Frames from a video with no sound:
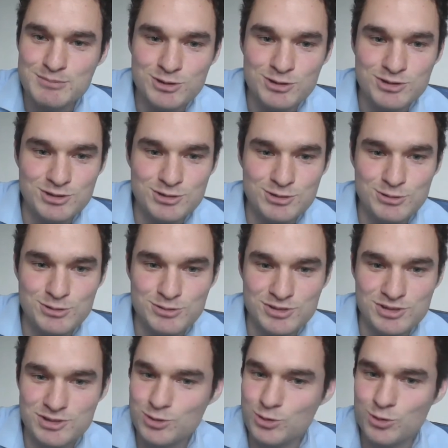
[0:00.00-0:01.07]
Could you
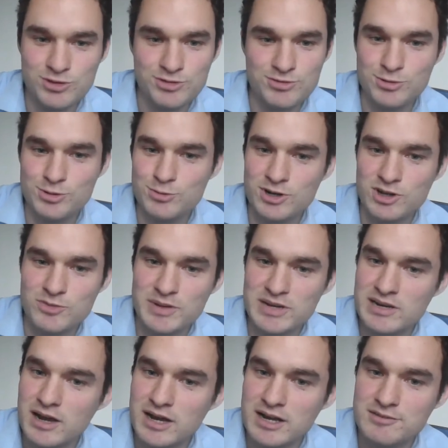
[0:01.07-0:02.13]
just talk us through what it's
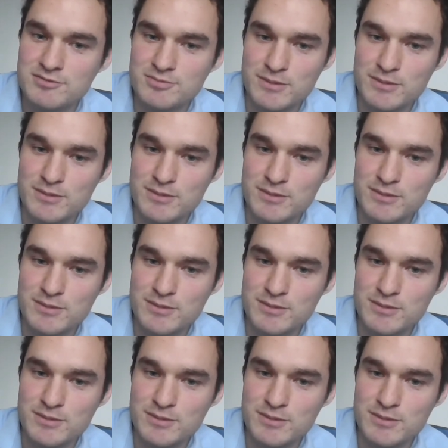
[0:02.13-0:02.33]
been like,